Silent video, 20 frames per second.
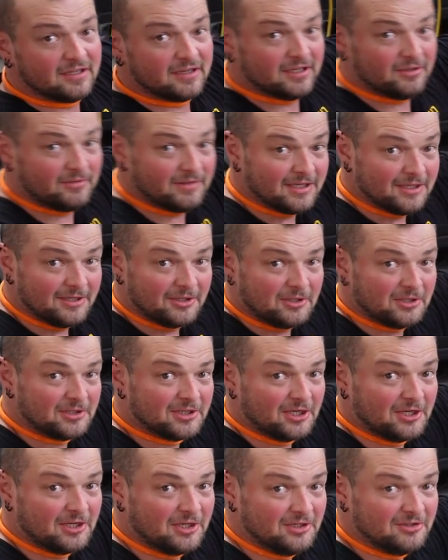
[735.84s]
that we can hook
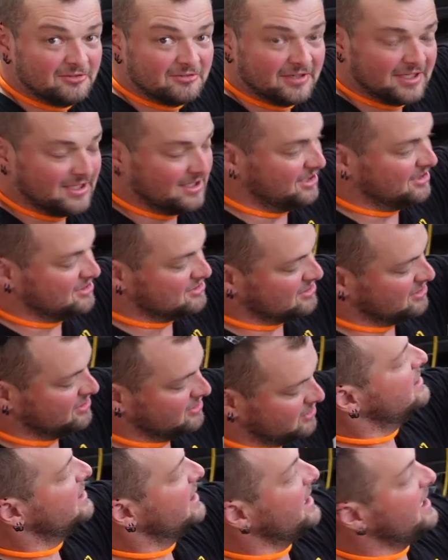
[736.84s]
the hose reel onto.
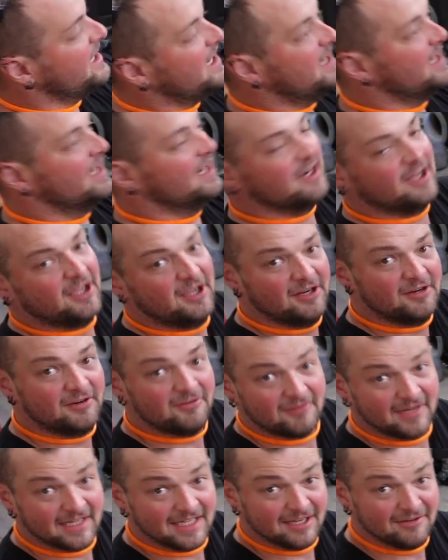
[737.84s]
And
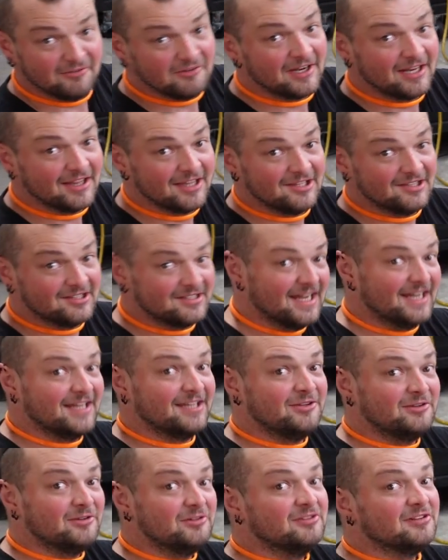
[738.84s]
we're getting rid of this dang
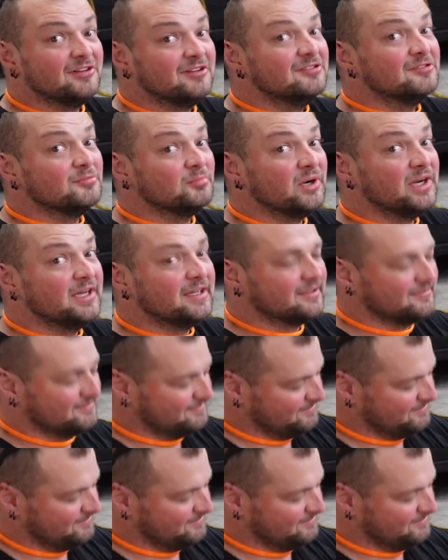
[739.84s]
useless spring.